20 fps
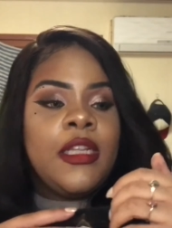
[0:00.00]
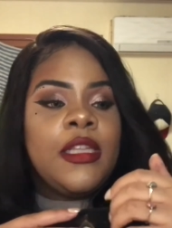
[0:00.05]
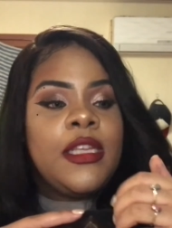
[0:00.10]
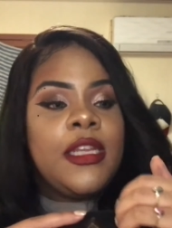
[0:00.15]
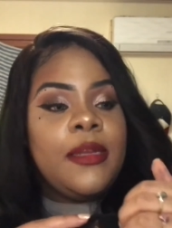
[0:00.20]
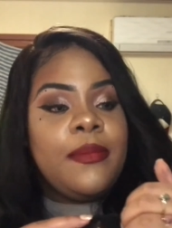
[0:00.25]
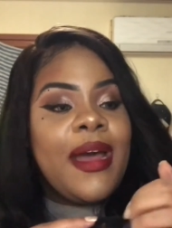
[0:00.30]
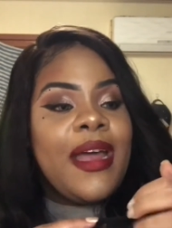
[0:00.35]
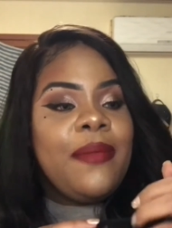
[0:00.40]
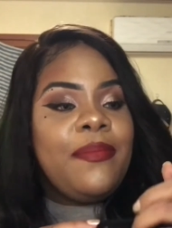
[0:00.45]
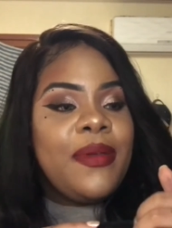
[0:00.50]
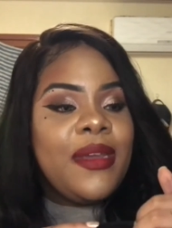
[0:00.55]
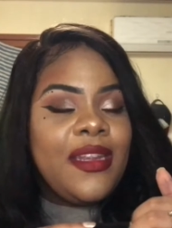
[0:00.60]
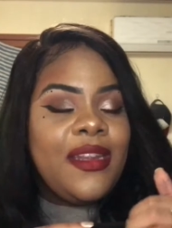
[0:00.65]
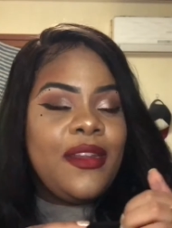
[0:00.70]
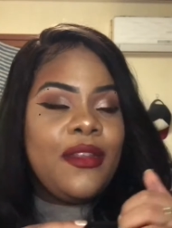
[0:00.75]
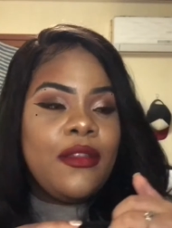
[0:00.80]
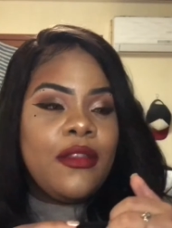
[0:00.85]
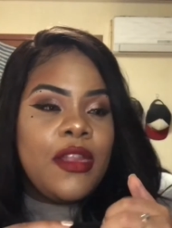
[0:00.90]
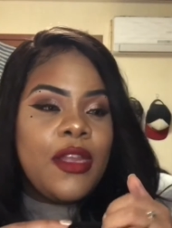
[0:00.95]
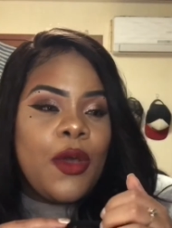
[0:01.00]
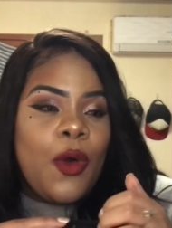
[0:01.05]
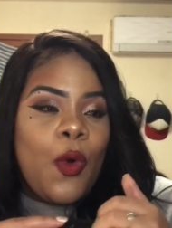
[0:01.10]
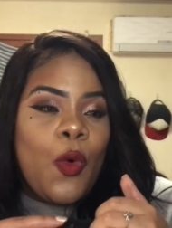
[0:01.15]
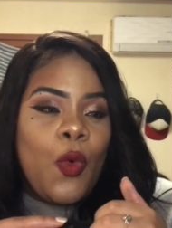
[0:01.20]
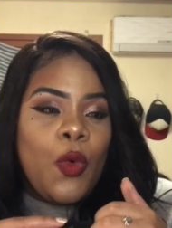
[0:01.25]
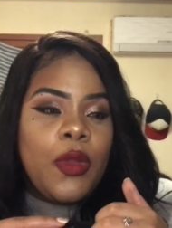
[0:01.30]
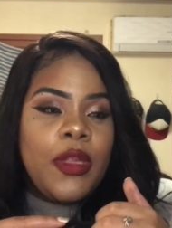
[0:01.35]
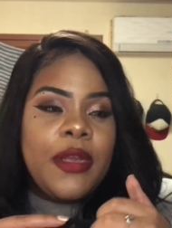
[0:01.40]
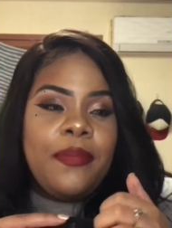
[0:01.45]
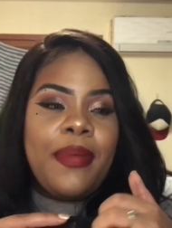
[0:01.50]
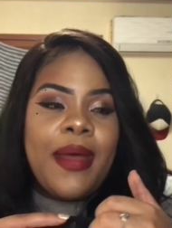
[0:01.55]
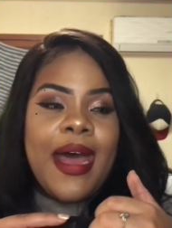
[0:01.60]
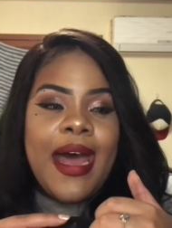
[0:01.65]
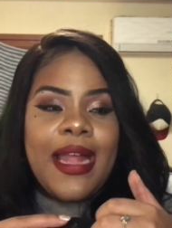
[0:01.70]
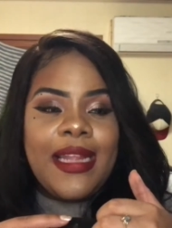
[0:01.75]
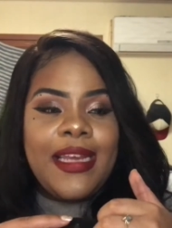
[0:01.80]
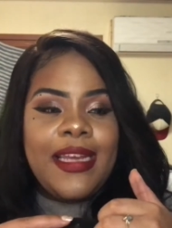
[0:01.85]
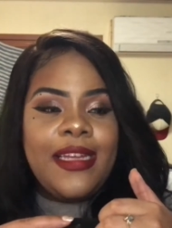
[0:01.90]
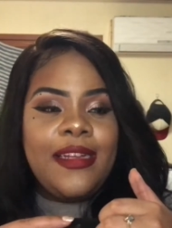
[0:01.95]
In my opinion, this is the only
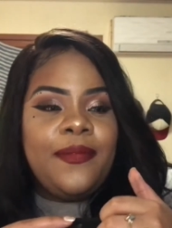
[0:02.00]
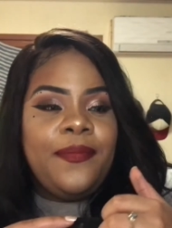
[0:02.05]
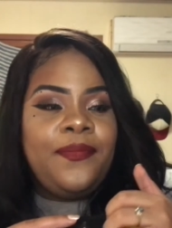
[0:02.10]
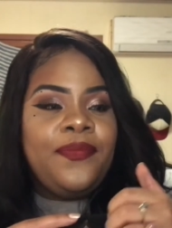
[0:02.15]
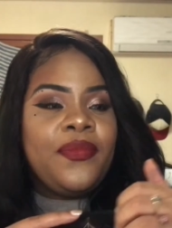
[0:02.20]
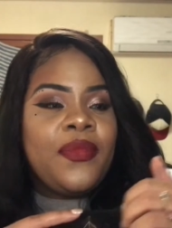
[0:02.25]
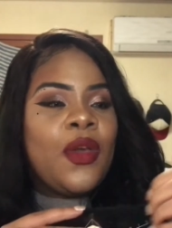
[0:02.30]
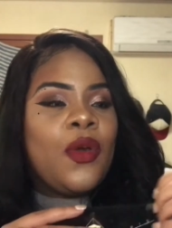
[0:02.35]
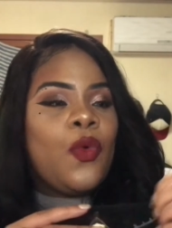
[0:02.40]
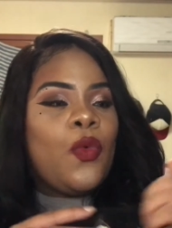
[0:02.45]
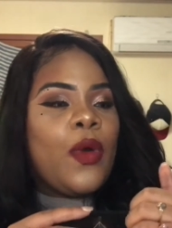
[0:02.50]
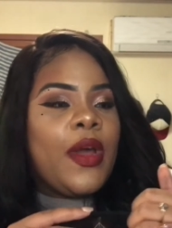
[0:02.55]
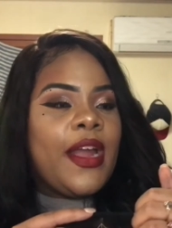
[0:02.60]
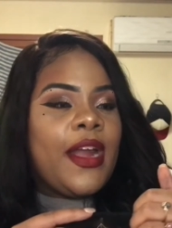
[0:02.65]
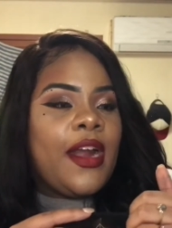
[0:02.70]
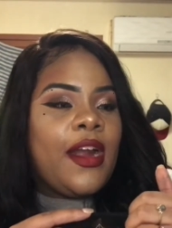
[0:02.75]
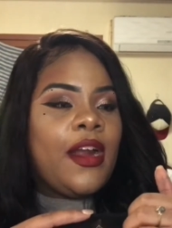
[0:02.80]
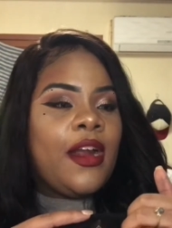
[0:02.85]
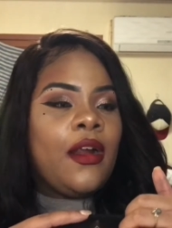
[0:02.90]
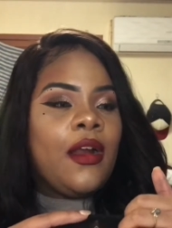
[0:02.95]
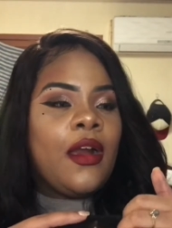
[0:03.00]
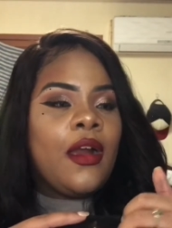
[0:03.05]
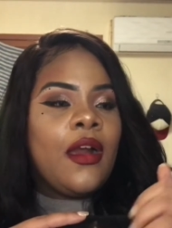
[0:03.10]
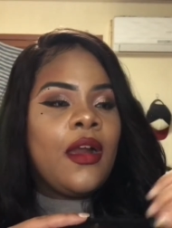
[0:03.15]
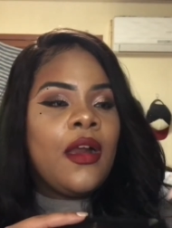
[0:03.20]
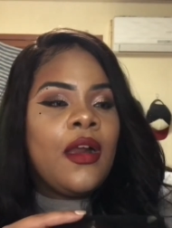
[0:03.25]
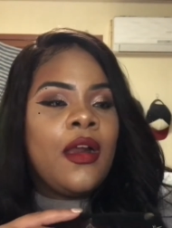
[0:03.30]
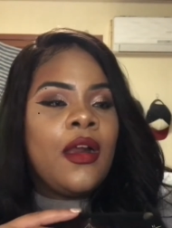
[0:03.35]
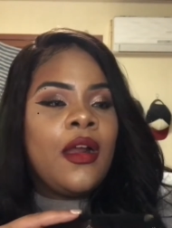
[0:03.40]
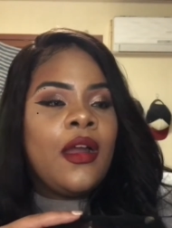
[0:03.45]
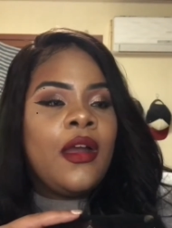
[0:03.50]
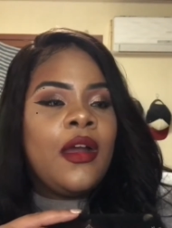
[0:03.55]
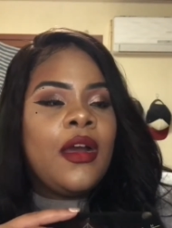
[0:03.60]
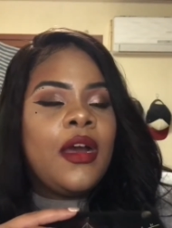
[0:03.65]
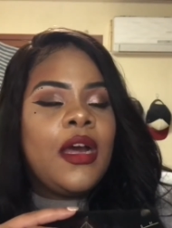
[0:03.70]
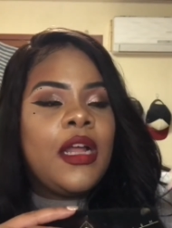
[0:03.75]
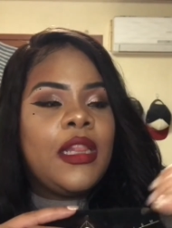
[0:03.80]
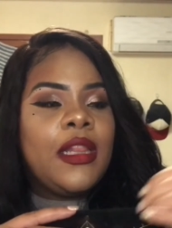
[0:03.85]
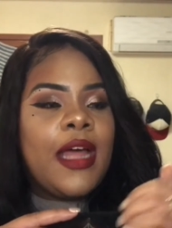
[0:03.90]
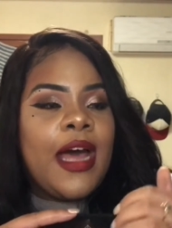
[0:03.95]
palette where
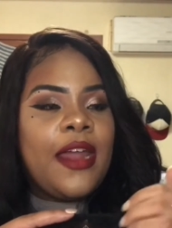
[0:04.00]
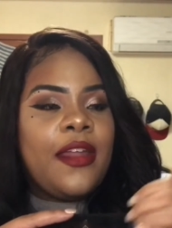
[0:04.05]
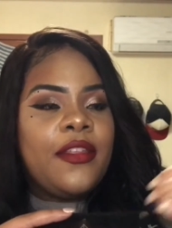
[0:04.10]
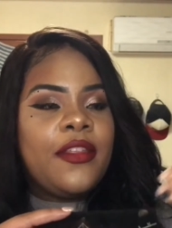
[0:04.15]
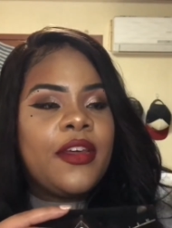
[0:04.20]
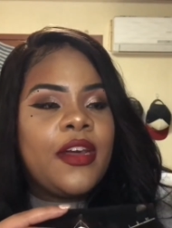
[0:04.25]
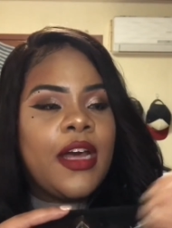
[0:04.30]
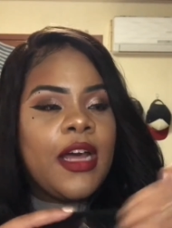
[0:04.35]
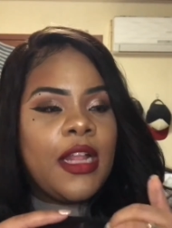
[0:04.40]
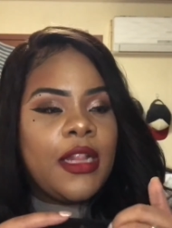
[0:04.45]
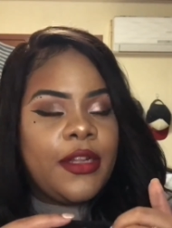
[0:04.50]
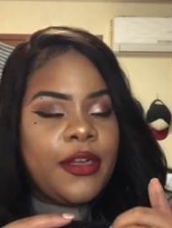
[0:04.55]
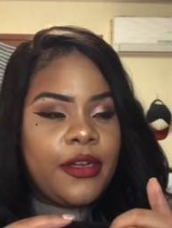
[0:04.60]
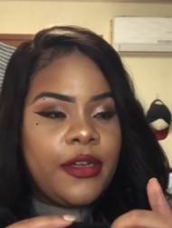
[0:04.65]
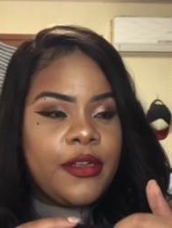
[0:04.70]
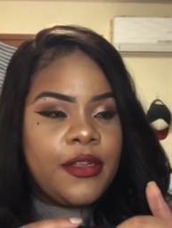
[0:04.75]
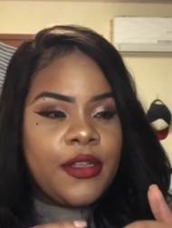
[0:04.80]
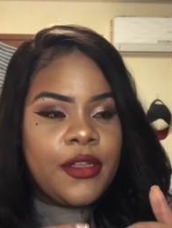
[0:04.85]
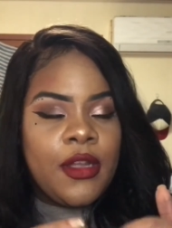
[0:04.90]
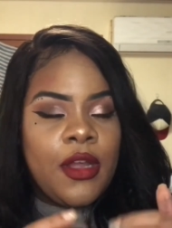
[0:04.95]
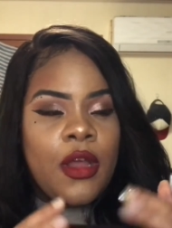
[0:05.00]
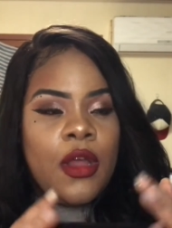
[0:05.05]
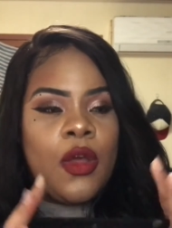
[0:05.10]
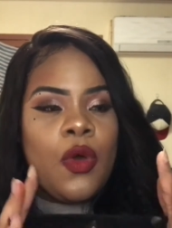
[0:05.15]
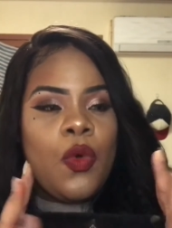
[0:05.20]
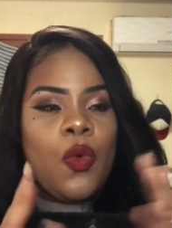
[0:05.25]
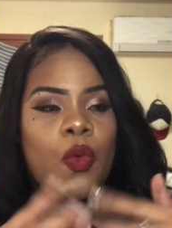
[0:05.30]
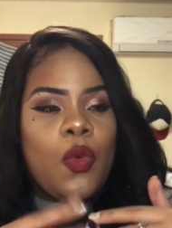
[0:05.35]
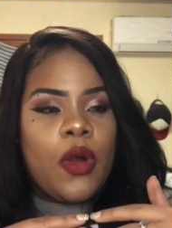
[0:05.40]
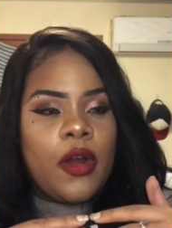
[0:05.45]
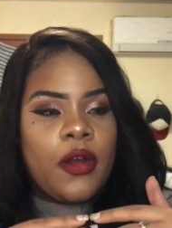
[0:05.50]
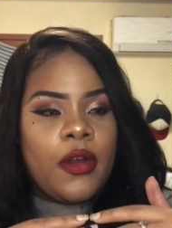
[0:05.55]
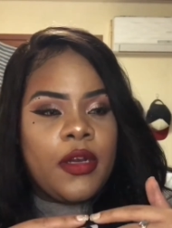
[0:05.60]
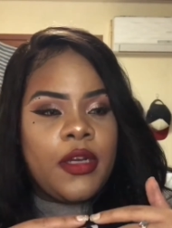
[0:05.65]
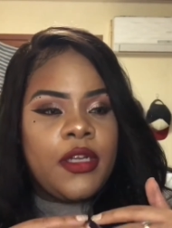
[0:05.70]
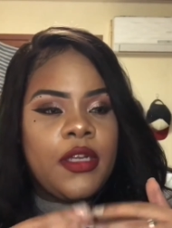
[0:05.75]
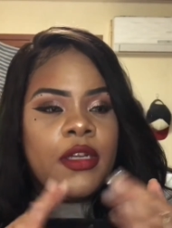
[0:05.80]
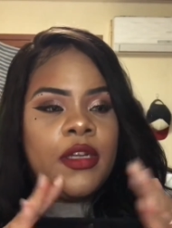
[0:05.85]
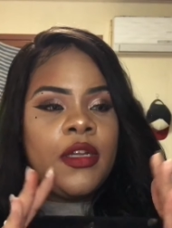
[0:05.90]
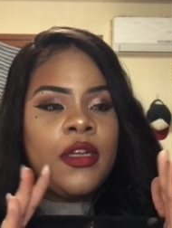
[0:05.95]
a lot of the colors
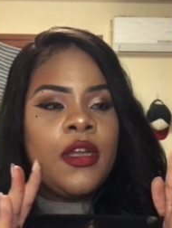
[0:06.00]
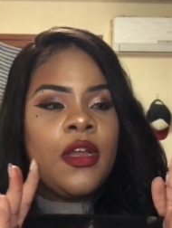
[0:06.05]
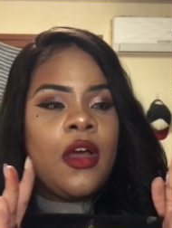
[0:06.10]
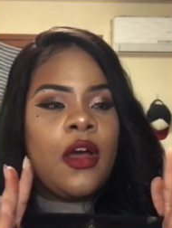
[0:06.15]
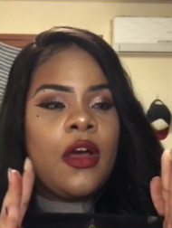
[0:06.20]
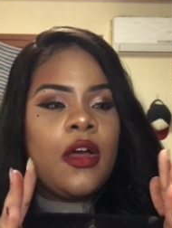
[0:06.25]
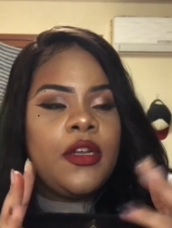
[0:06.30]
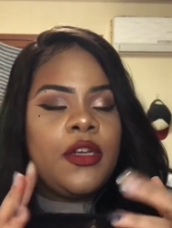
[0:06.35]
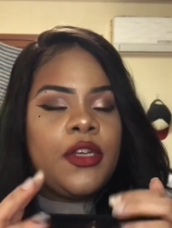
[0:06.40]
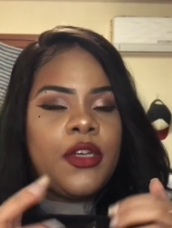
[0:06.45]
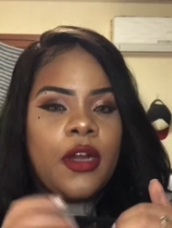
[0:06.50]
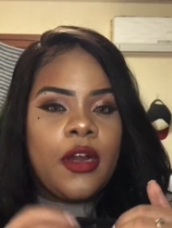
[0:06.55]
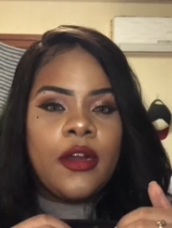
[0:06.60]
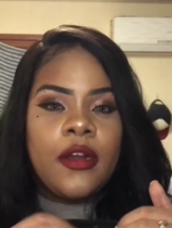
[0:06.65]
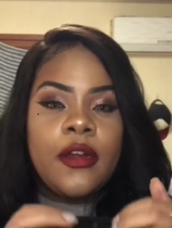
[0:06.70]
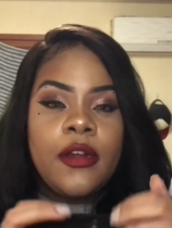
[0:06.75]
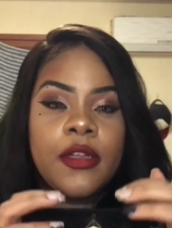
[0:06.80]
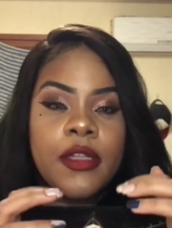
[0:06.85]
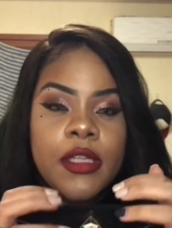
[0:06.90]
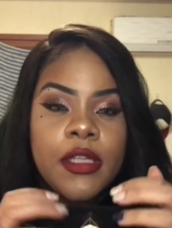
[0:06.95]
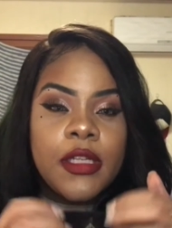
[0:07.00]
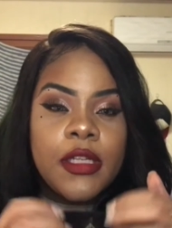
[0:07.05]
worked on darker